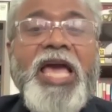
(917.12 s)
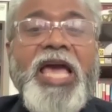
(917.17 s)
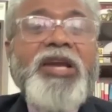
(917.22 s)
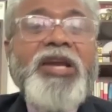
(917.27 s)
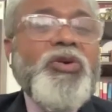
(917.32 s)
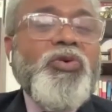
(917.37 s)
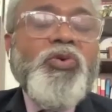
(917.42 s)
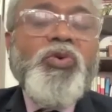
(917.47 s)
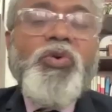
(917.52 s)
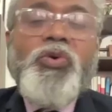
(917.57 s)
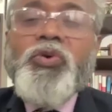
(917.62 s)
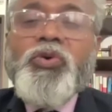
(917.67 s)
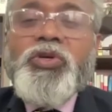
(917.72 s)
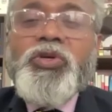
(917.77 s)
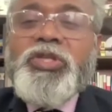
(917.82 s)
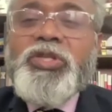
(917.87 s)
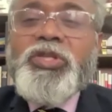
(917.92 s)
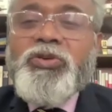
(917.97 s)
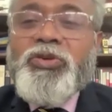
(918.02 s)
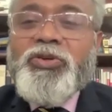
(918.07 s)
And who
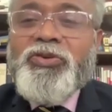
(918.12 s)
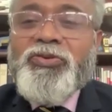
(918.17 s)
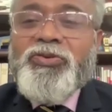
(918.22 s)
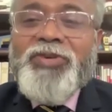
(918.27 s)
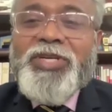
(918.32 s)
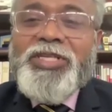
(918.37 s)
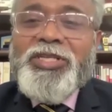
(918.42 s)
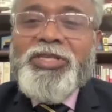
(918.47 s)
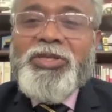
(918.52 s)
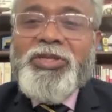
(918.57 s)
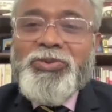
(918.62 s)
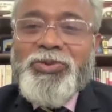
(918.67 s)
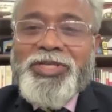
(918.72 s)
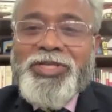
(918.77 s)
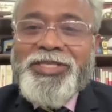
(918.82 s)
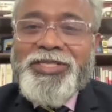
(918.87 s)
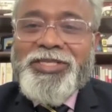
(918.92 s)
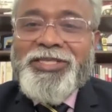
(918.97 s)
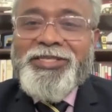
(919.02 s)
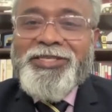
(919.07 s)
goes to defend
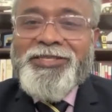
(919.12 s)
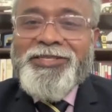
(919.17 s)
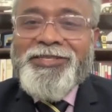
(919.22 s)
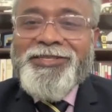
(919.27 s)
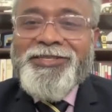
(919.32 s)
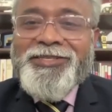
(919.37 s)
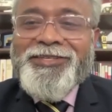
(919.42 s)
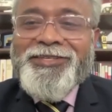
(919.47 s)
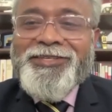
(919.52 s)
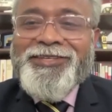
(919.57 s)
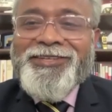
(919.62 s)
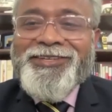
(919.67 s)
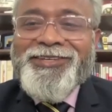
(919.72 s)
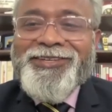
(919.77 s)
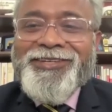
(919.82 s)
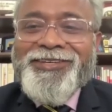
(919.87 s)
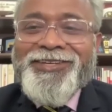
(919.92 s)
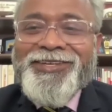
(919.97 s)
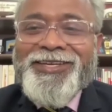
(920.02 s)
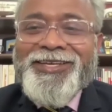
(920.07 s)
Suez?
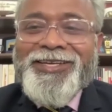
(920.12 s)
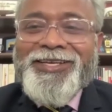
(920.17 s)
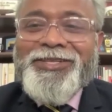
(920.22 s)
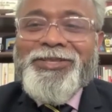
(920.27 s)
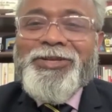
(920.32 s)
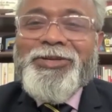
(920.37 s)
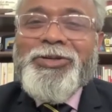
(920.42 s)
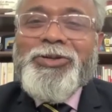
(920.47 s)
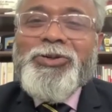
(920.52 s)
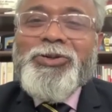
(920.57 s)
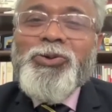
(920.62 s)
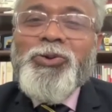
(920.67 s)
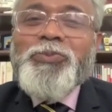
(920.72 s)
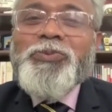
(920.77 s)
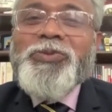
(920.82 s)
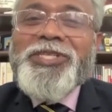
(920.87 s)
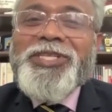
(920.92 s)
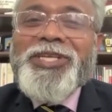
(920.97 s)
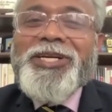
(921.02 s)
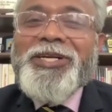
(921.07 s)
The
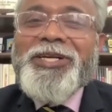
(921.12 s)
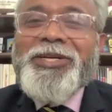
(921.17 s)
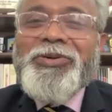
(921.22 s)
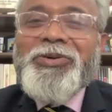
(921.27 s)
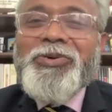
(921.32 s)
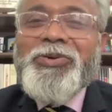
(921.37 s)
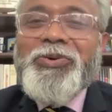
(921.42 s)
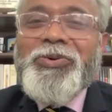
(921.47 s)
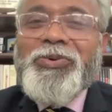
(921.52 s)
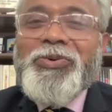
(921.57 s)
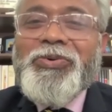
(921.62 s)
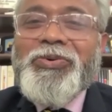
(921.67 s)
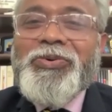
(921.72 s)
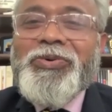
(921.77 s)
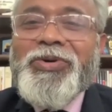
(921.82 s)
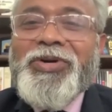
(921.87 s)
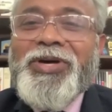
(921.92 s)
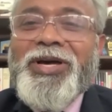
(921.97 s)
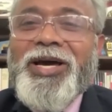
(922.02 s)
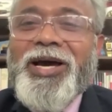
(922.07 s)
troops that go
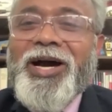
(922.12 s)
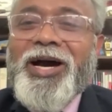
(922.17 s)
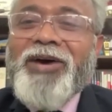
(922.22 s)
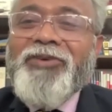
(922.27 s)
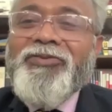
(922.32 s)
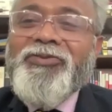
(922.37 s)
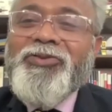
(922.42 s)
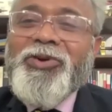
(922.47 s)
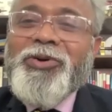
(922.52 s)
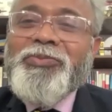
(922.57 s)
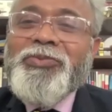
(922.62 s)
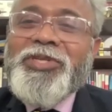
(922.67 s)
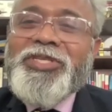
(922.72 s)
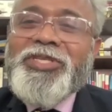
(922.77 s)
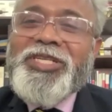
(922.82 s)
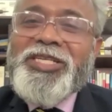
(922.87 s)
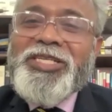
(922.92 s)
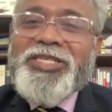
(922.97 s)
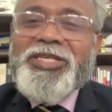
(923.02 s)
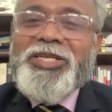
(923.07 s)
are from the
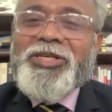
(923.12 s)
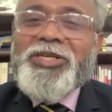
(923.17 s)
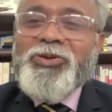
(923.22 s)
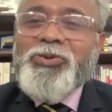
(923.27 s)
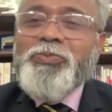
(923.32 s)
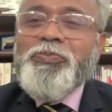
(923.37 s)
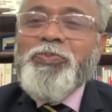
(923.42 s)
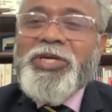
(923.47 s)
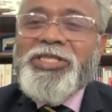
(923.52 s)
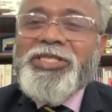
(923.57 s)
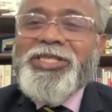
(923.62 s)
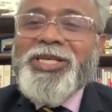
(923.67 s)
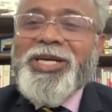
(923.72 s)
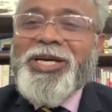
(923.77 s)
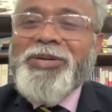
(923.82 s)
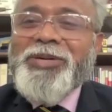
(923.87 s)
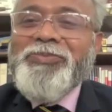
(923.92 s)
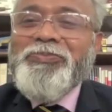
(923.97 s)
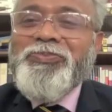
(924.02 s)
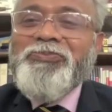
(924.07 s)
62
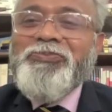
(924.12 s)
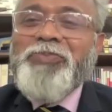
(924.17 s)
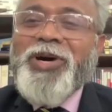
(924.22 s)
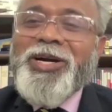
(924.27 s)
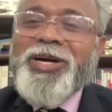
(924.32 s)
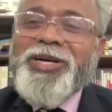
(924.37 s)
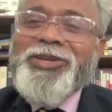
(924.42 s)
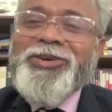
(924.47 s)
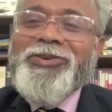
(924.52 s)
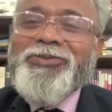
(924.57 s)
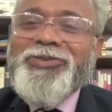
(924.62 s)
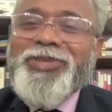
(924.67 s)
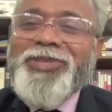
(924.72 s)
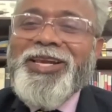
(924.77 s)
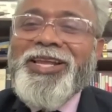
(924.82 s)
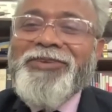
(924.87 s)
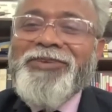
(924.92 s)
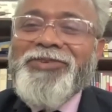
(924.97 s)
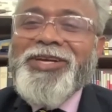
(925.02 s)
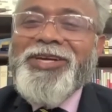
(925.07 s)
Punjab, part of the
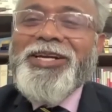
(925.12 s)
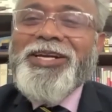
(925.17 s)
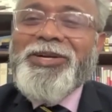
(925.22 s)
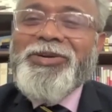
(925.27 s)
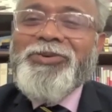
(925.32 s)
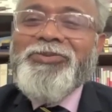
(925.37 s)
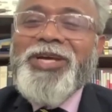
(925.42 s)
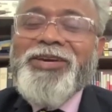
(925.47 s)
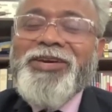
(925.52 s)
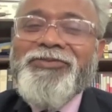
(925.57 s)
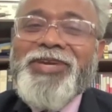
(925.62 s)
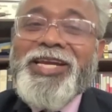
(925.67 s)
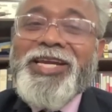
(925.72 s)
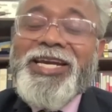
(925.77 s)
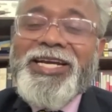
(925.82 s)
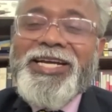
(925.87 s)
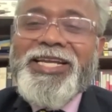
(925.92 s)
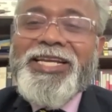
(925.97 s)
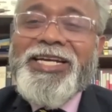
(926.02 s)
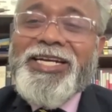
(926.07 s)
11 and 12
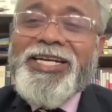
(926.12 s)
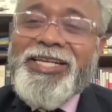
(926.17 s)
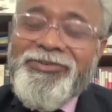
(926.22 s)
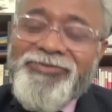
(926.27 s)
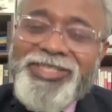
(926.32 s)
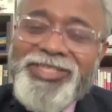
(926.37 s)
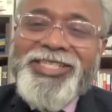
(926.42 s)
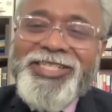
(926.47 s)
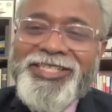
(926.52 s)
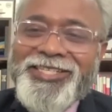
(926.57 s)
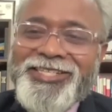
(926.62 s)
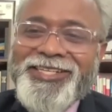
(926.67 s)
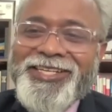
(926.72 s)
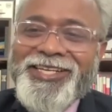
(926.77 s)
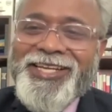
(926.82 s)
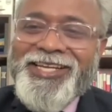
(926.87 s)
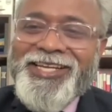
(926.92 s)
Indian Division.